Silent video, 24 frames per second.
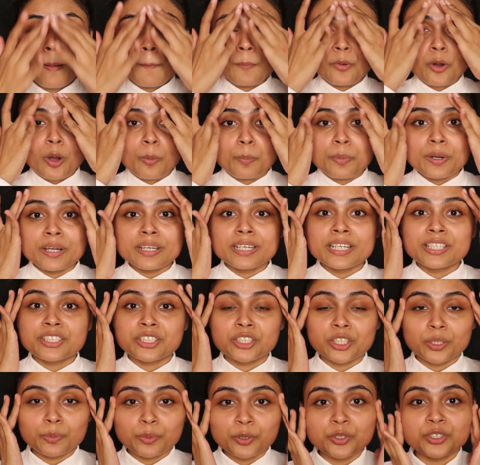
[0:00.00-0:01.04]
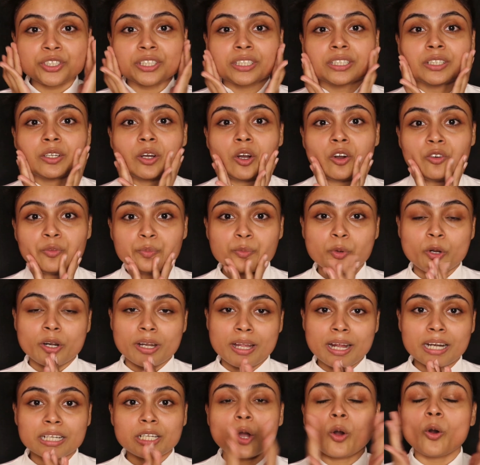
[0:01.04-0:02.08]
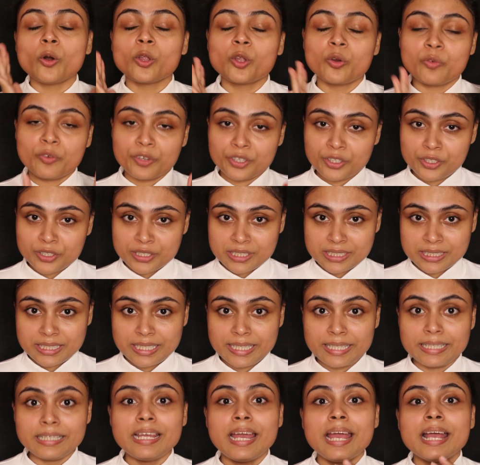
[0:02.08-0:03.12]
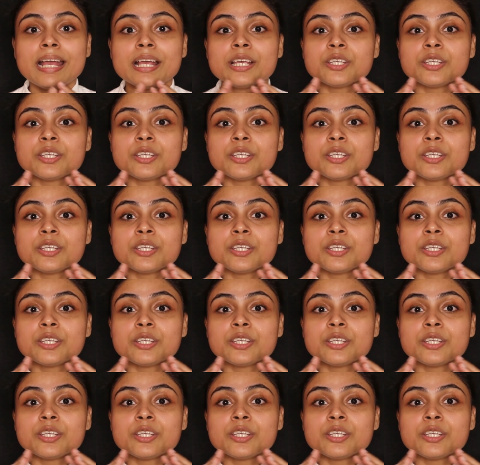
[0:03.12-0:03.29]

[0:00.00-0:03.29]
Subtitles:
proper distribution of product all over your skin.